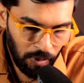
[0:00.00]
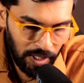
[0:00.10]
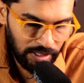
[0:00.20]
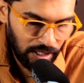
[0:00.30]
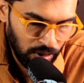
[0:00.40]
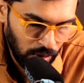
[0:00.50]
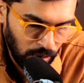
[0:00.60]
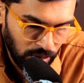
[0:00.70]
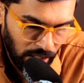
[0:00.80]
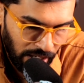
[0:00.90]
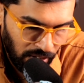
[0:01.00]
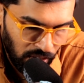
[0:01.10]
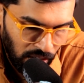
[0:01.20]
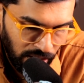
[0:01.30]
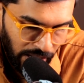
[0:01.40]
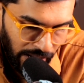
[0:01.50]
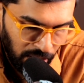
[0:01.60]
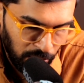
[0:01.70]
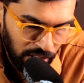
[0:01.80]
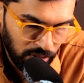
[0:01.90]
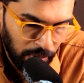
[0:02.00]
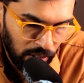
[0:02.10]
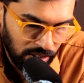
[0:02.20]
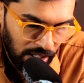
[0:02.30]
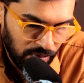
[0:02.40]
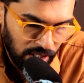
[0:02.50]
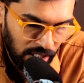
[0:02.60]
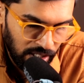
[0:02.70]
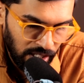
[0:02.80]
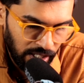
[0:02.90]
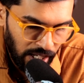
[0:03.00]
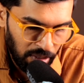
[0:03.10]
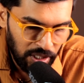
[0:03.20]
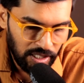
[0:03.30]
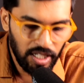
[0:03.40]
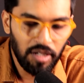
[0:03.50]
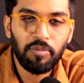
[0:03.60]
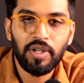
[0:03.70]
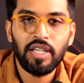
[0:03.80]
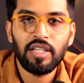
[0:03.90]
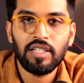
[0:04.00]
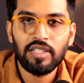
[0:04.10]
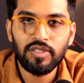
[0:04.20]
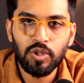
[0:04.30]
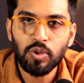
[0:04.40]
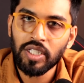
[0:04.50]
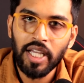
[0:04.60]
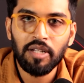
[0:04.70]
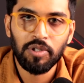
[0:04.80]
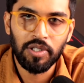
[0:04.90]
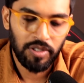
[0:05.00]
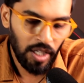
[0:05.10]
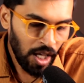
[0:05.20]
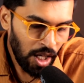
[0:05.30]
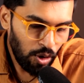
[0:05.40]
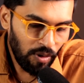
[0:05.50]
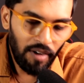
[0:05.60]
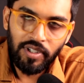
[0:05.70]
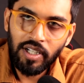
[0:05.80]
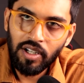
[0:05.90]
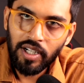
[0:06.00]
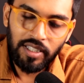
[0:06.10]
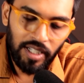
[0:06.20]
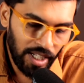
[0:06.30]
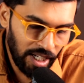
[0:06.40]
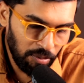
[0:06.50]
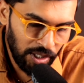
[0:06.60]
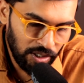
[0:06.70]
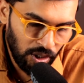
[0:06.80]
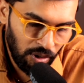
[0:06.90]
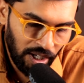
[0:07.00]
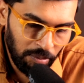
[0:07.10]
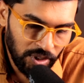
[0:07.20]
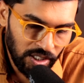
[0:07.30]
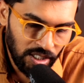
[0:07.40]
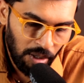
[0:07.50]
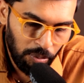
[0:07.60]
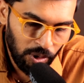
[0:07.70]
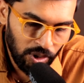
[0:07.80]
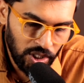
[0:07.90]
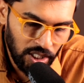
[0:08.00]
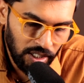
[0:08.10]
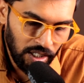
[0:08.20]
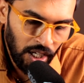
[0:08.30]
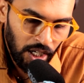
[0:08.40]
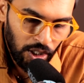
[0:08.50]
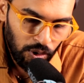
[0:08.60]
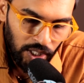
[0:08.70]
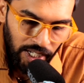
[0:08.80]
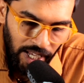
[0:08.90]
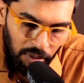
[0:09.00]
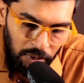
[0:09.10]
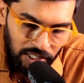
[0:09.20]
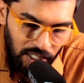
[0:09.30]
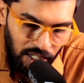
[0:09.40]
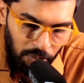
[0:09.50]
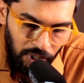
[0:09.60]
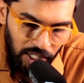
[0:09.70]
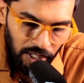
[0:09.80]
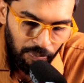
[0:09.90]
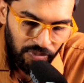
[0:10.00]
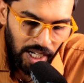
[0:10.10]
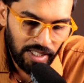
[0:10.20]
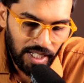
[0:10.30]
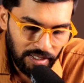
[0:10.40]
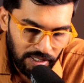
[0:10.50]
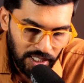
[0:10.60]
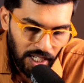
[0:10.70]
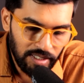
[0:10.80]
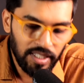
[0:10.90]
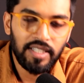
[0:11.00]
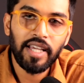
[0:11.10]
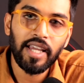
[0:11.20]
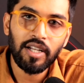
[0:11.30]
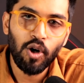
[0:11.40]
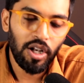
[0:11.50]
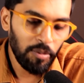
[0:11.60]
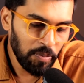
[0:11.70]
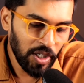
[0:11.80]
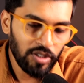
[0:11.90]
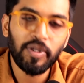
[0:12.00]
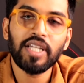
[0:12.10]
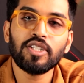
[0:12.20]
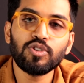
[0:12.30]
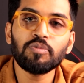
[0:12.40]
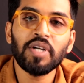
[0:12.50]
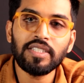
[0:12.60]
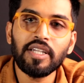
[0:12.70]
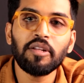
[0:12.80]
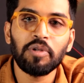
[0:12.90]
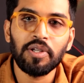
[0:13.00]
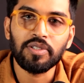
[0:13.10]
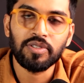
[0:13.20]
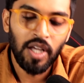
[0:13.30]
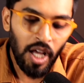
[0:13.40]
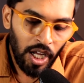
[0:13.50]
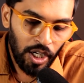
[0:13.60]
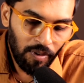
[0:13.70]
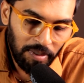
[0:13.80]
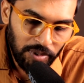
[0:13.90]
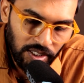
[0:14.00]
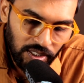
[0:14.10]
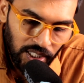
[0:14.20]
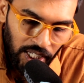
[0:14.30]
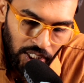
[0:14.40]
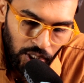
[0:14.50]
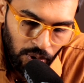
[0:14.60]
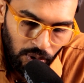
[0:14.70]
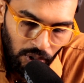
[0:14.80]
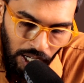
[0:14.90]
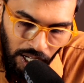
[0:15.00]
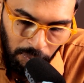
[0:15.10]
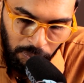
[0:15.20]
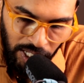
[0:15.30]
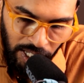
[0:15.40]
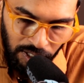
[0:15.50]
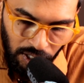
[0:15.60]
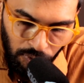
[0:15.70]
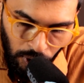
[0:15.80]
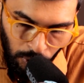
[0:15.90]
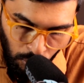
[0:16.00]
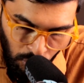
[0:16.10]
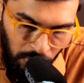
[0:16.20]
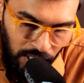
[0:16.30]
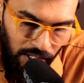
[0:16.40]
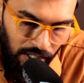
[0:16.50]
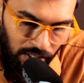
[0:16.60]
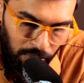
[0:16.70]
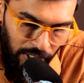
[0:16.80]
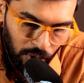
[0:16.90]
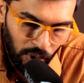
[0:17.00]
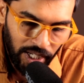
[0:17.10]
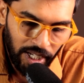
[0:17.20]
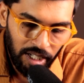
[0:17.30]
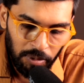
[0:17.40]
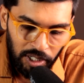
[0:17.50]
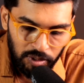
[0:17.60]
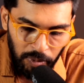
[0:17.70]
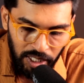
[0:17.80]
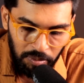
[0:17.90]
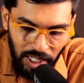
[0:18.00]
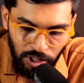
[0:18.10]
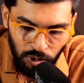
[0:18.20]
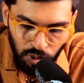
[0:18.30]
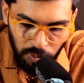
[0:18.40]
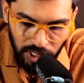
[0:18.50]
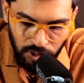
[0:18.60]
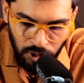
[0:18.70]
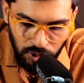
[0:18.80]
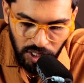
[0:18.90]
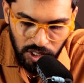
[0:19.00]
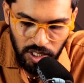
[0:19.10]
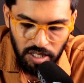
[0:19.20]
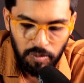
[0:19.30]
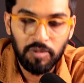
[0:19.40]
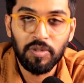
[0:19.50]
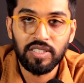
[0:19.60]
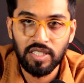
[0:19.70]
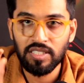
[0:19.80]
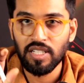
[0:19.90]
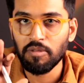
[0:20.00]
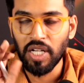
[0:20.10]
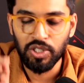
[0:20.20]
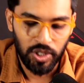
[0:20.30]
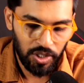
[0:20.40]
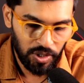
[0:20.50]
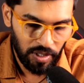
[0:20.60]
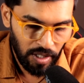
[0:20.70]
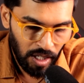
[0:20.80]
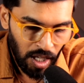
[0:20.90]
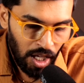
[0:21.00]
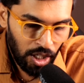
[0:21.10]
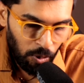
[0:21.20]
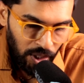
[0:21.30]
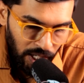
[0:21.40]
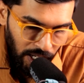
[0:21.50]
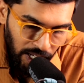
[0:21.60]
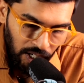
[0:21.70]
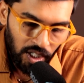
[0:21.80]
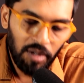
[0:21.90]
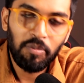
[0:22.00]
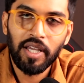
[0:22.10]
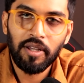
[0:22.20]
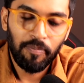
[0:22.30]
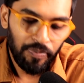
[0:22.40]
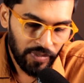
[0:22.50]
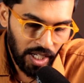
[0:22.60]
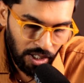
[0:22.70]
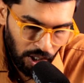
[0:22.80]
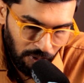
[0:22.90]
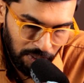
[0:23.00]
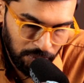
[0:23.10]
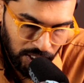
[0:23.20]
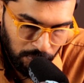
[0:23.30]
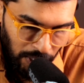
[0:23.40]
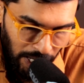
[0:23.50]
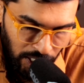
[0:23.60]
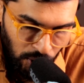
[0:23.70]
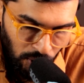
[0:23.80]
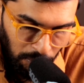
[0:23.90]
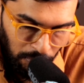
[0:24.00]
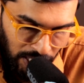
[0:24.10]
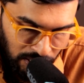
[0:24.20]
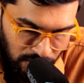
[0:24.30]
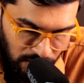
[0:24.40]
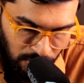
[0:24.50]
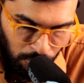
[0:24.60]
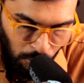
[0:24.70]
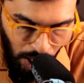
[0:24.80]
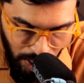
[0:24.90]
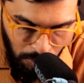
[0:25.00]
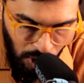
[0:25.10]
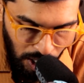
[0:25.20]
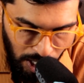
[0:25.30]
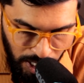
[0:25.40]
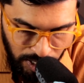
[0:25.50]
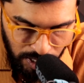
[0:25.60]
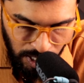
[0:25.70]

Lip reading: as a resource, I have learned AWS because I've seen that ABC company is using AWS. Now after learning that AWS, now I'm just approaching to that ABC company, and there is a chance that they can call me because my resume has AWS. Now I'm just trying to apply for Uber by knowing AWS, but imagine Uber is using GCP, but just an imagination. Now here I cannot apply. And now I'm just planning to apply this in Walmart,